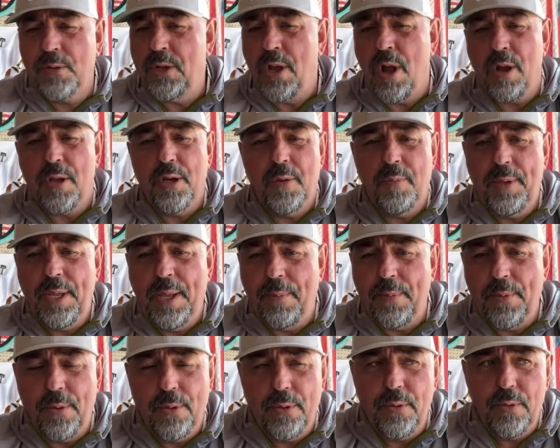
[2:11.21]
talking to
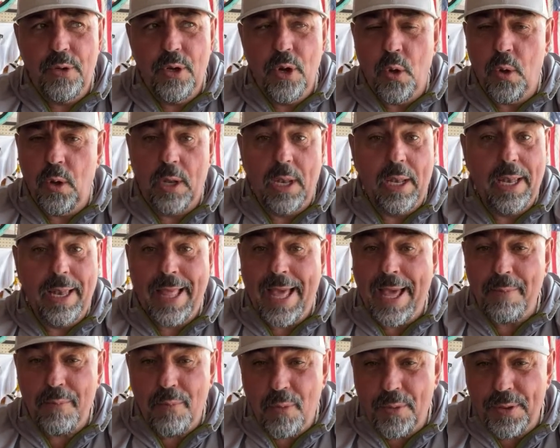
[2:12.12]
people who know a
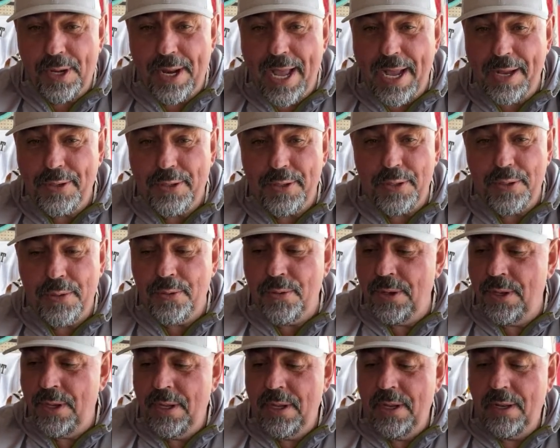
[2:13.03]
lot more than I do,
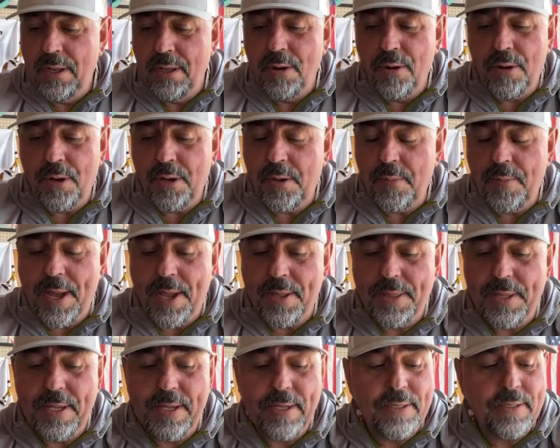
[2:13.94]
learning
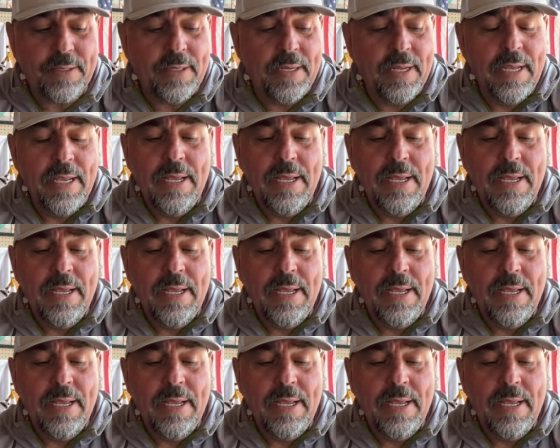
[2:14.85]
about this,